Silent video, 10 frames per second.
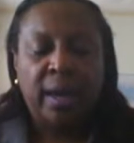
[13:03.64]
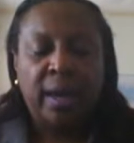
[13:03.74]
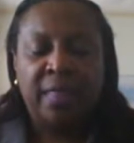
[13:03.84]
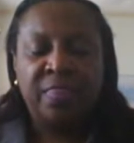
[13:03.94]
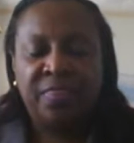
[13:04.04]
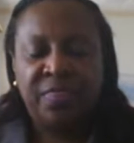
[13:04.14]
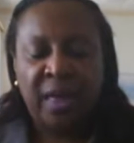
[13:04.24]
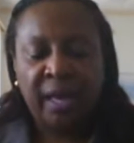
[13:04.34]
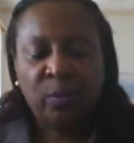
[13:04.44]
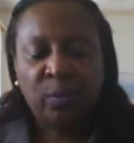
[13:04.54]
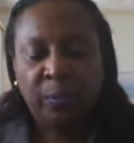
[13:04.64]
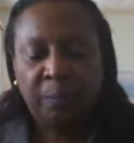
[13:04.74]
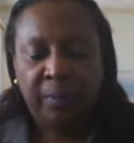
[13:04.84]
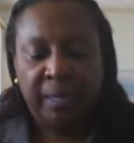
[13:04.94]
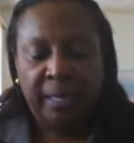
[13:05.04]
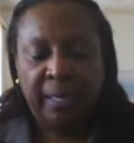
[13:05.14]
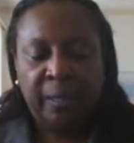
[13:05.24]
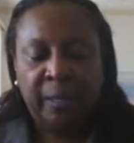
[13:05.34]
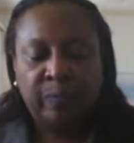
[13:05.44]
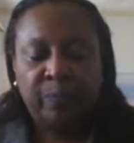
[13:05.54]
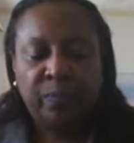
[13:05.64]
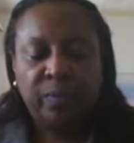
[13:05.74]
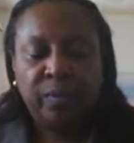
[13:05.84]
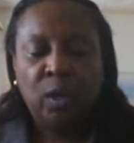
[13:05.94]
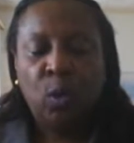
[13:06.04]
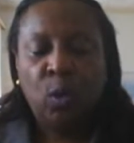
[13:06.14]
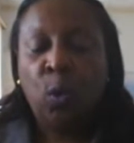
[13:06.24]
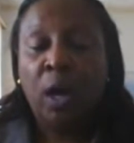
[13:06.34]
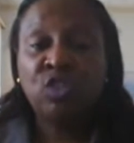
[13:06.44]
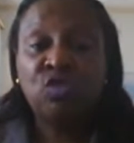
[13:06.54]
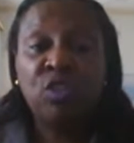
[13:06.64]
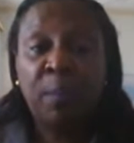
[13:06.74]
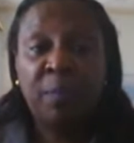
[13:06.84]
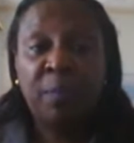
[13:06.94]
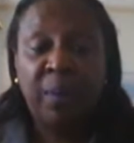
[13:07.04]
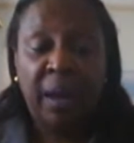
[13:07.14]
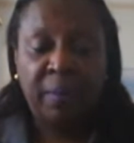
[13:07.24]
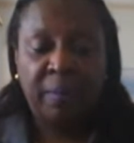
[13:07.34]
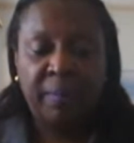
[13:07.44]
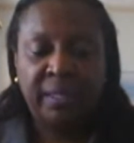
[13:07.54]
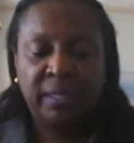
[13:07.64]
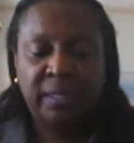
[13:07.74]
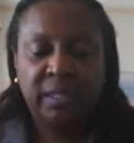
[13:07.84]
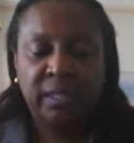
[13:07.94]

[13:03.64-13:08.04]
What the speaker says: and that would be 1 drop of peppermint,